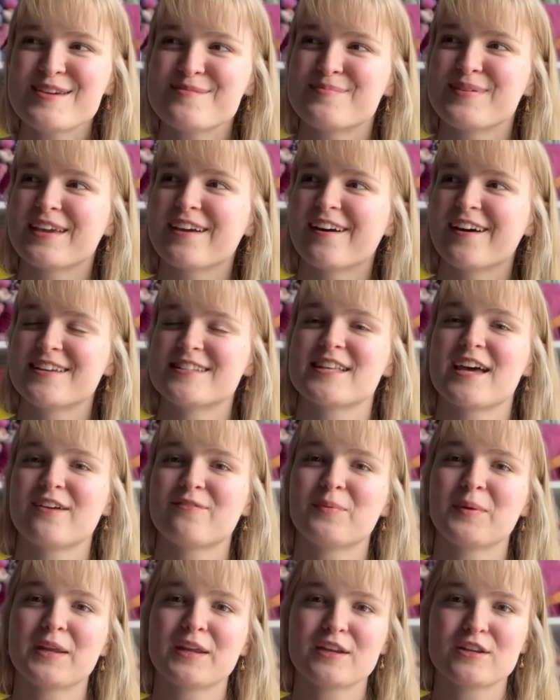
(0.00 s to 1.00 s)
because I've
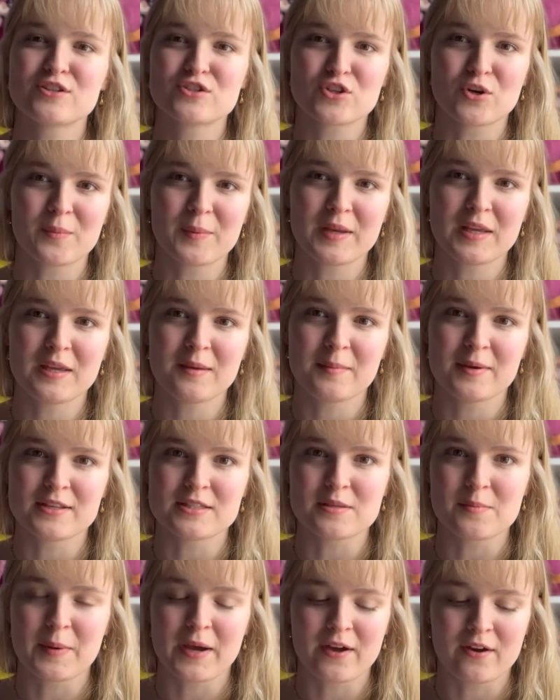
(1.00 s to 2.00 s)
been getting so many
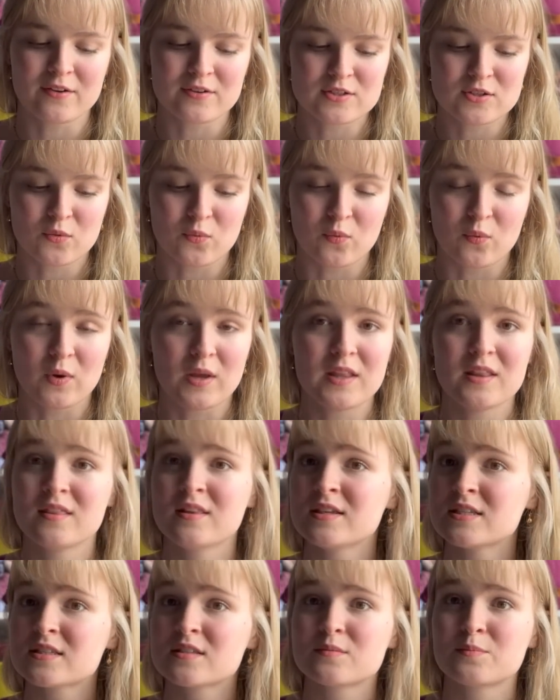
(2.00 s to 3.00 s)
emails about when
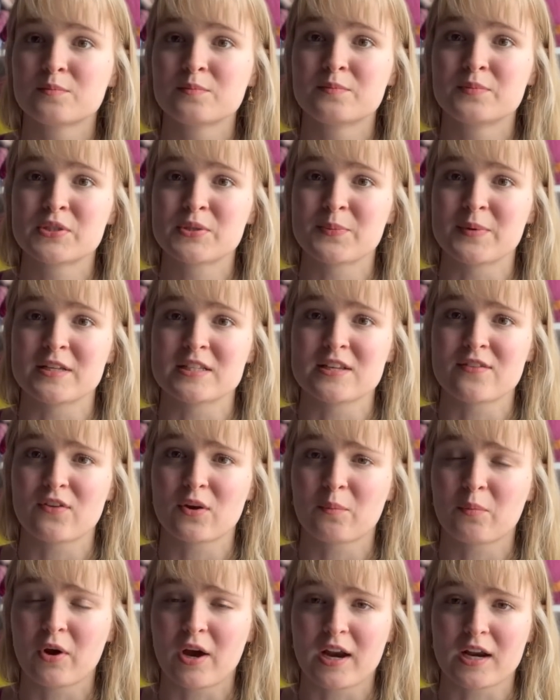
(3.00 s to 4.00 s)
this
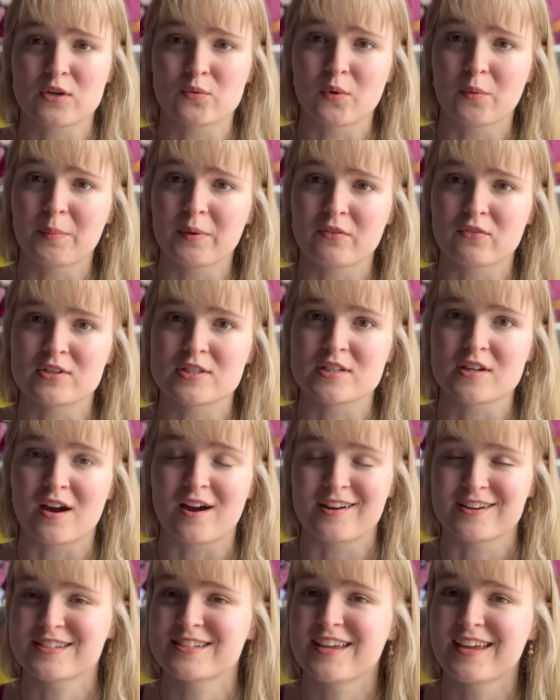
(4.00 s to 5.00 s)
specific product will be
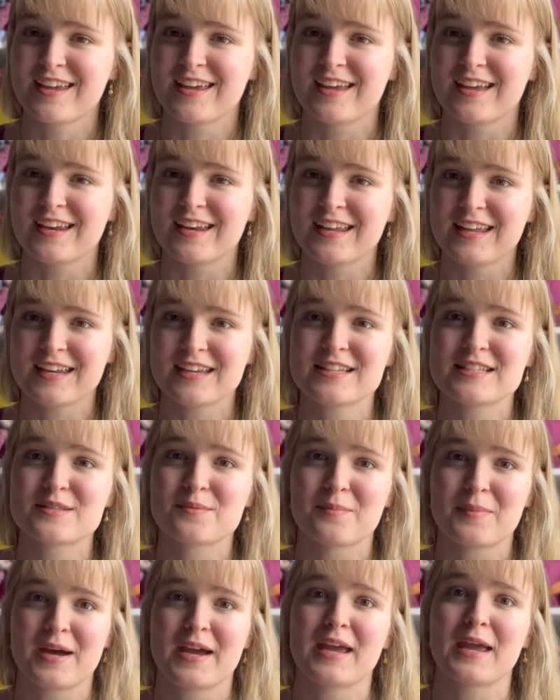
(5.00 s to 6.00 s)
restocked, and it is
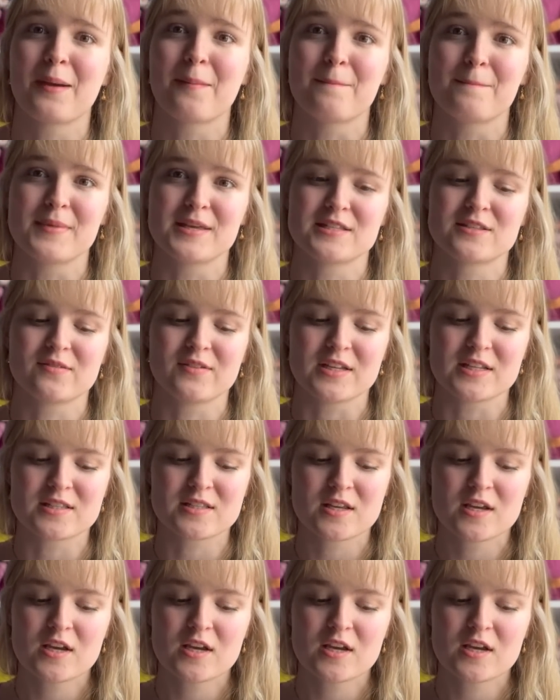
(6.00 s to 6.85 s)
my Misfits.